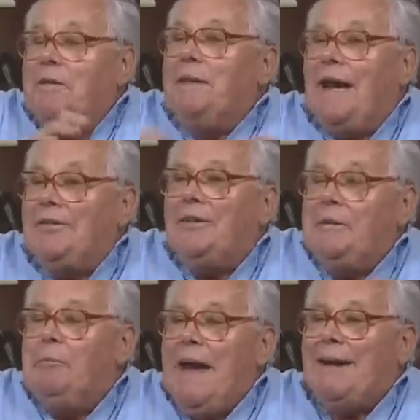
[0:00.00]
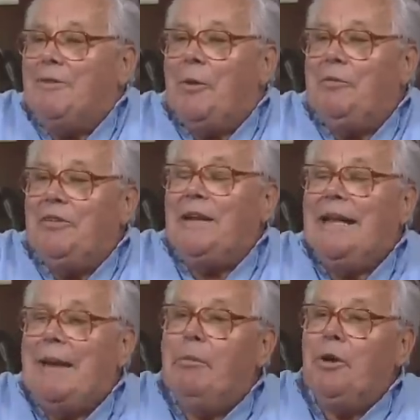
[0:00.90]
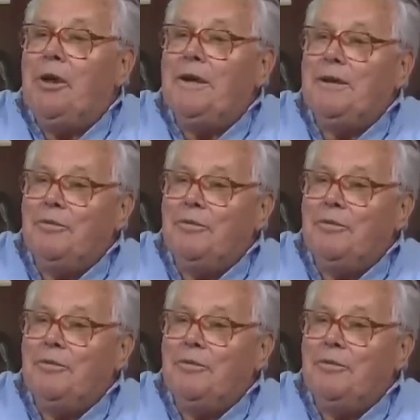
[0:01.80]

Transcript: nicely packed up with a label on it.